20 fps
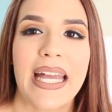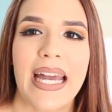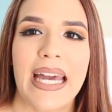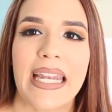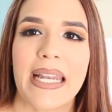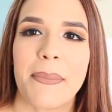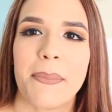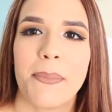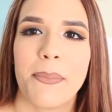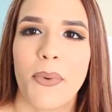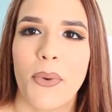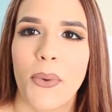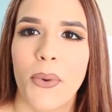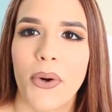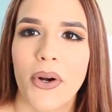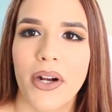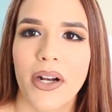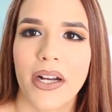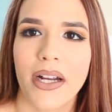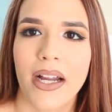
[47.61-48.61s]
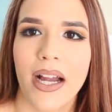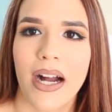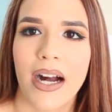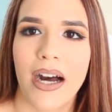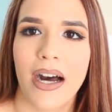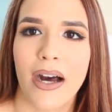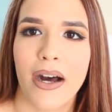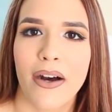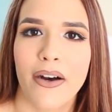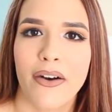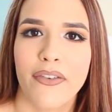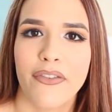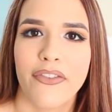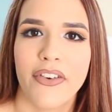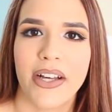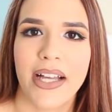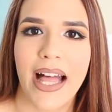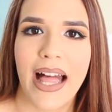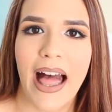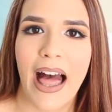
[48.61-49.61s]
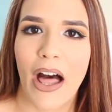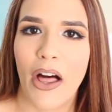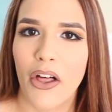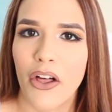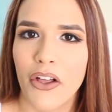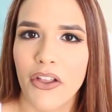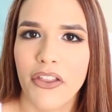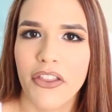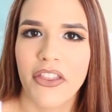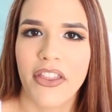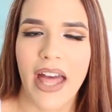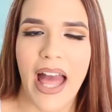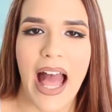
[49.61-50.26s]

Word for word: and I'm more of health